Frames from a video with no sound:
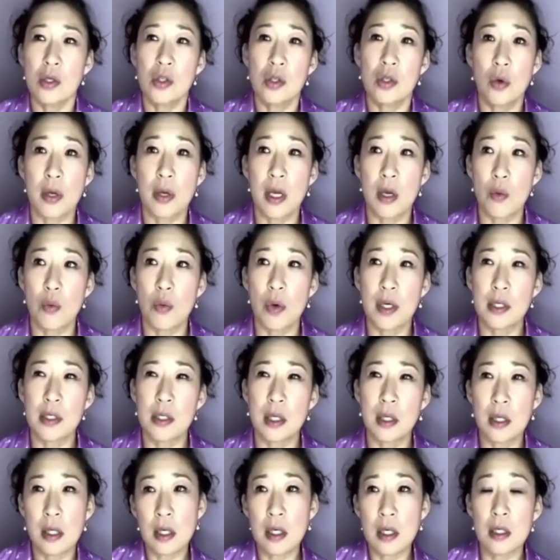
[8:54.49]
it was a
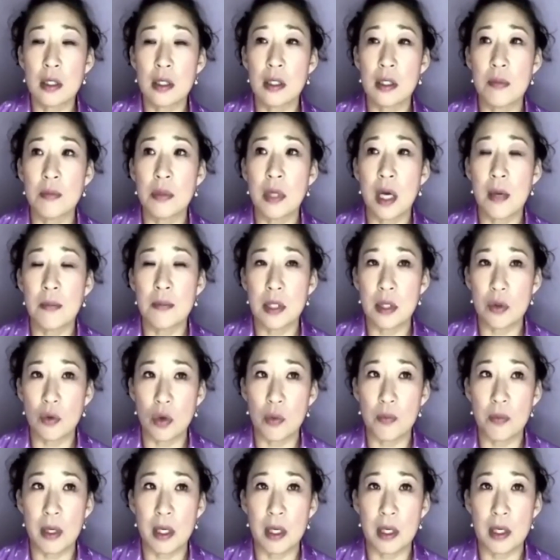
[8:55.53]
little, sometimes it would
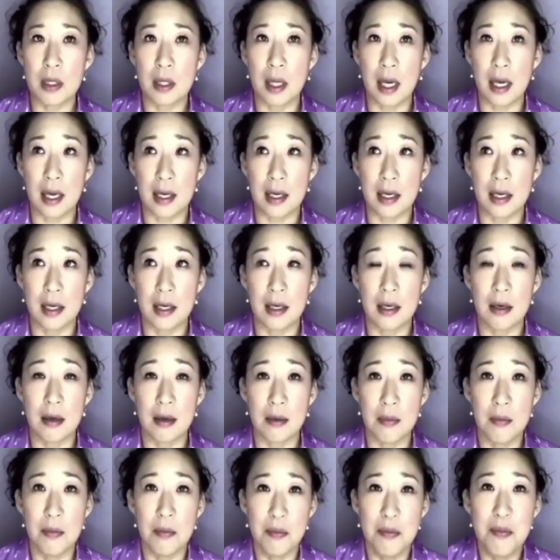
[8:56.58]
be like
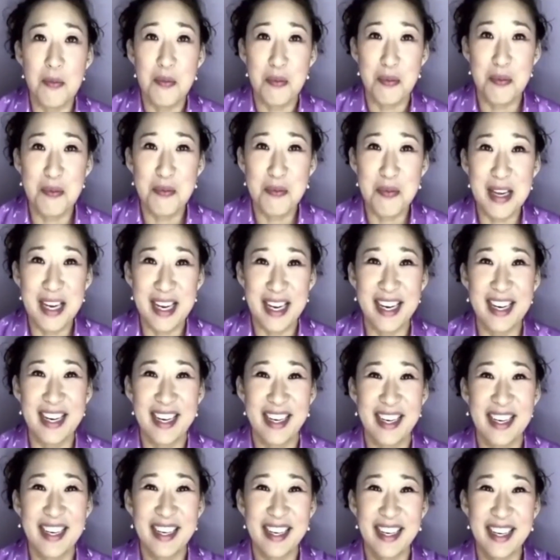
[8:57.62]
me
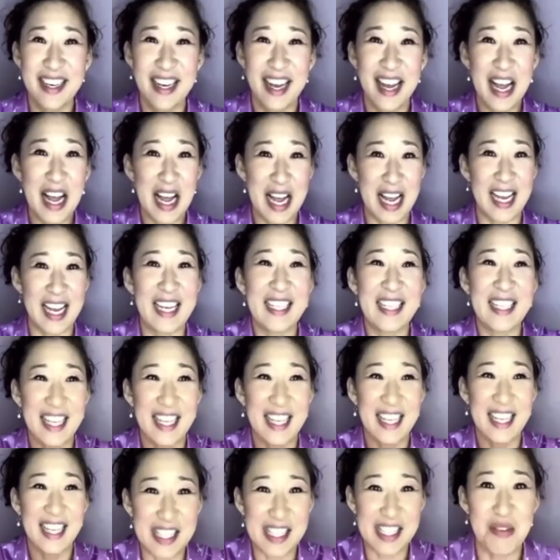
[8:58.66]
and like
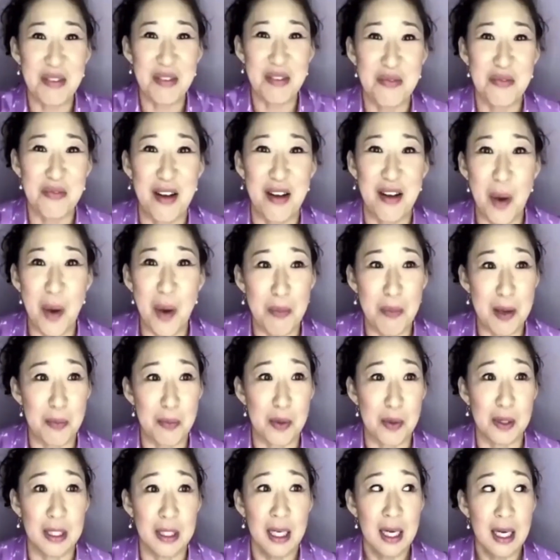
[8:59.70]
75 white people,